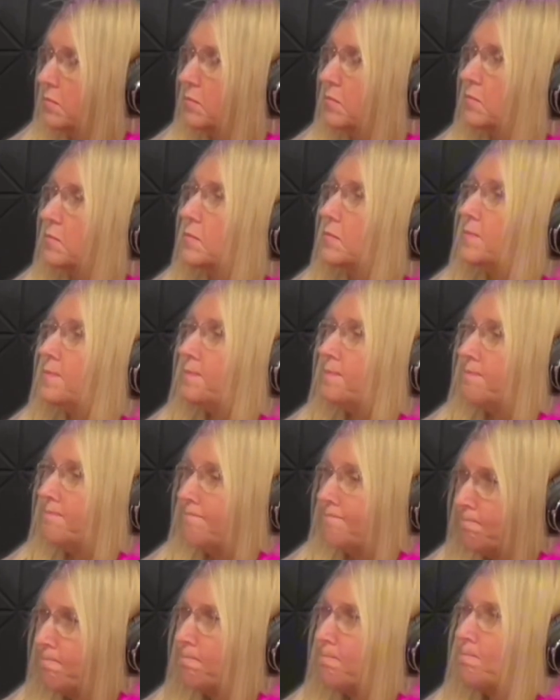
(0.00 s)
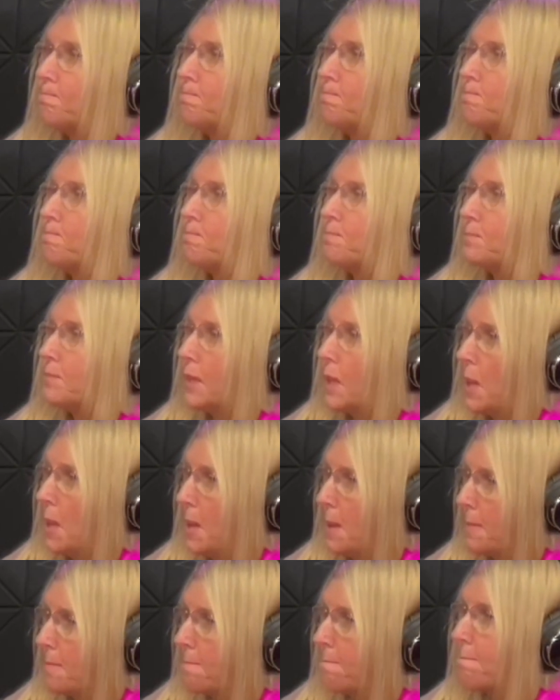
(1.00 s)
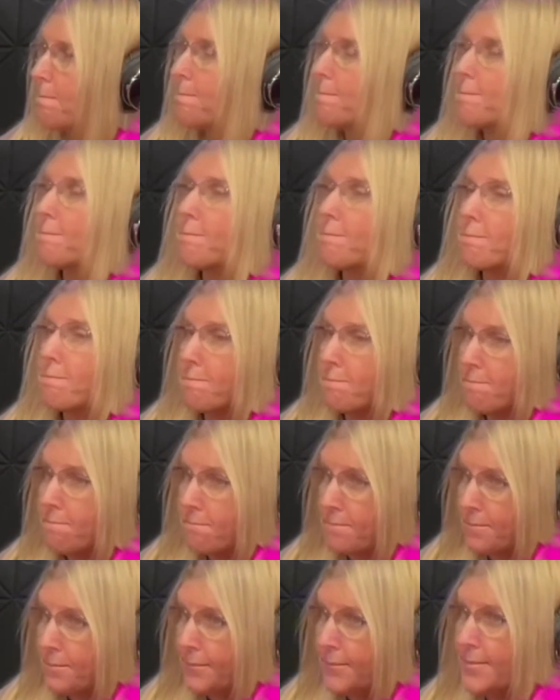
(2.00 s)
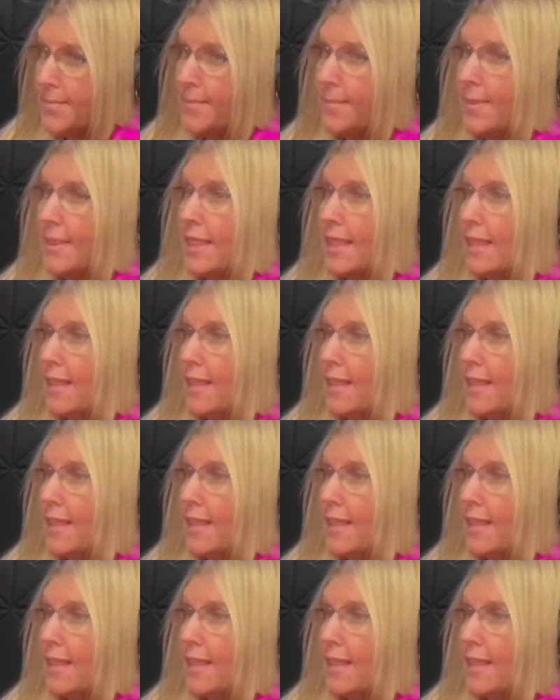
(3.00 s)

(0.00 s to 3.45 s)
like derogatory comments. Mm-hmm. And then I was